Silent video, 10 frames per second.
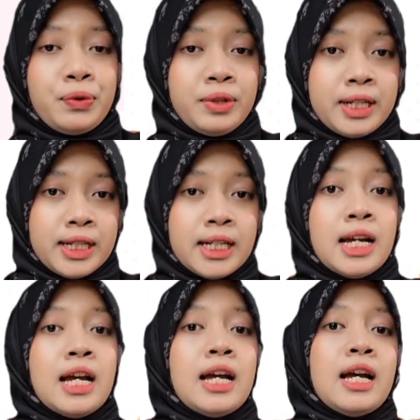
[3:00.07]
to the
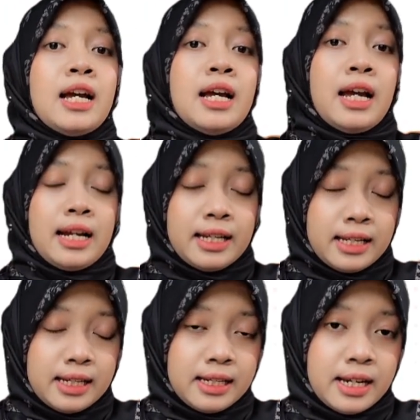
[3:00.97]

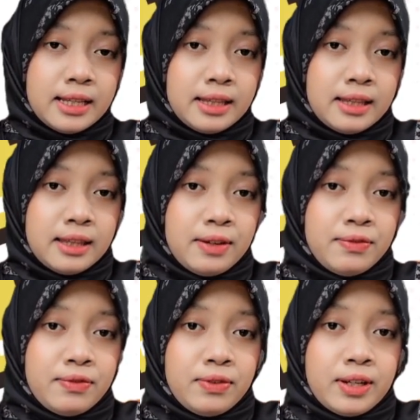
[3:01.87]

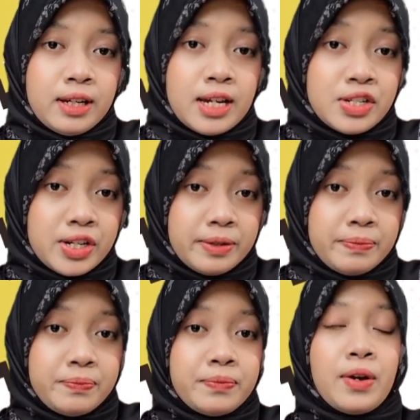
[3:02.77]

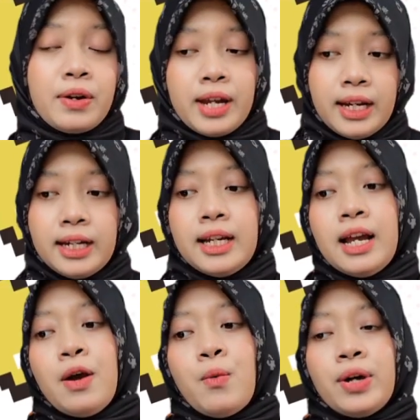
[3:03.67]
identification. Okay,
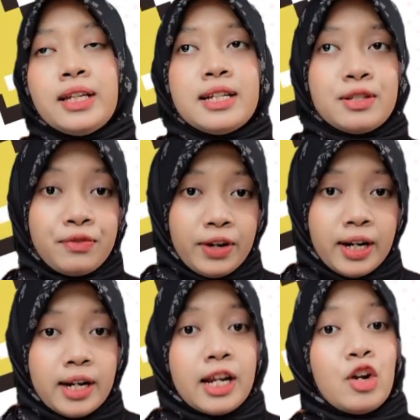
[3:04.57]
what is
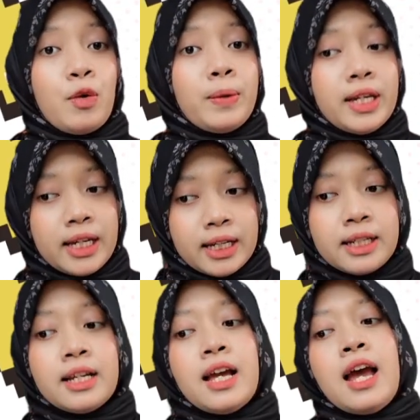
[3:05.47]
fact and
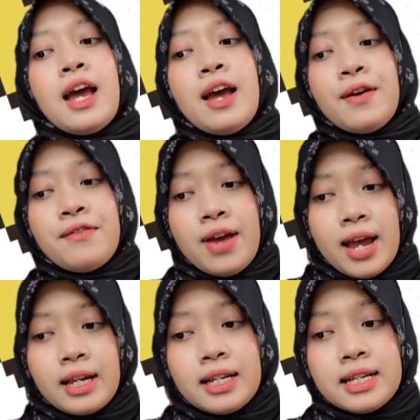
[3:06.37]
opinion?
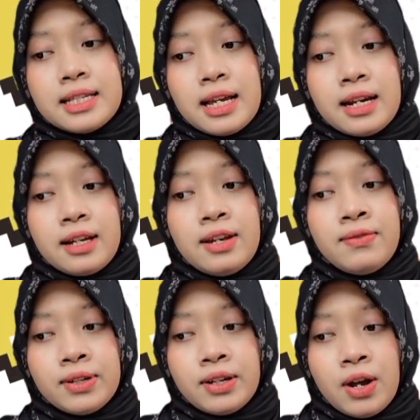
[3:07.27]
Fact is an
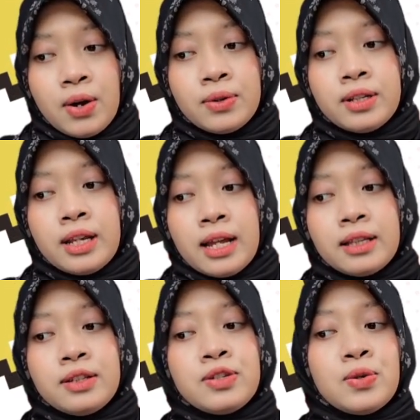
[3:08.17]
event known
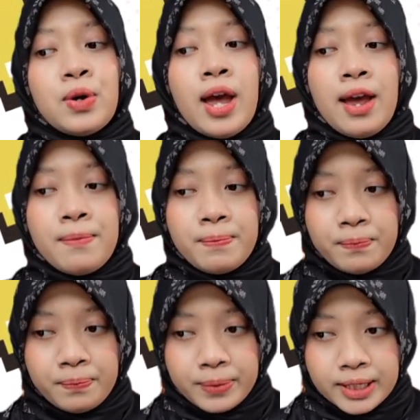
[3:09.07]
that to
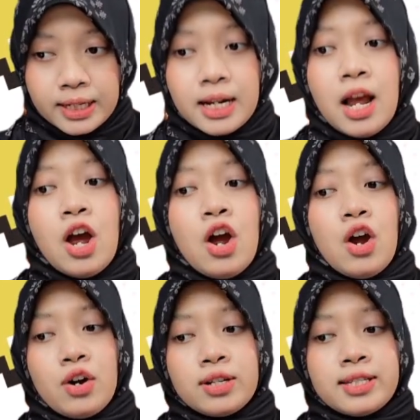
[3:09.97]
happen
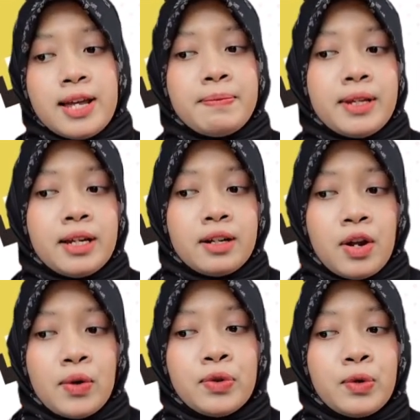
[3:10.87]
or something
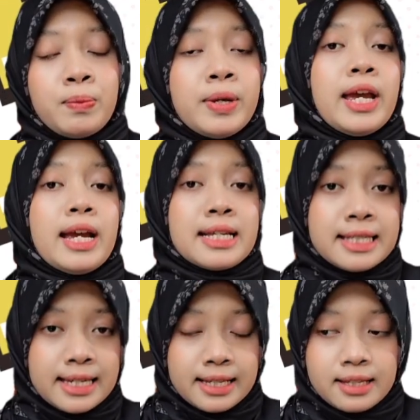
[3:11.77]
known to be
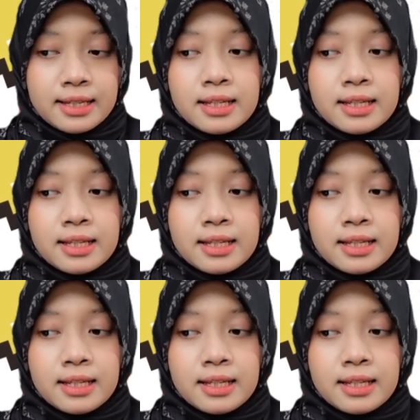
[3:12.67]
exist.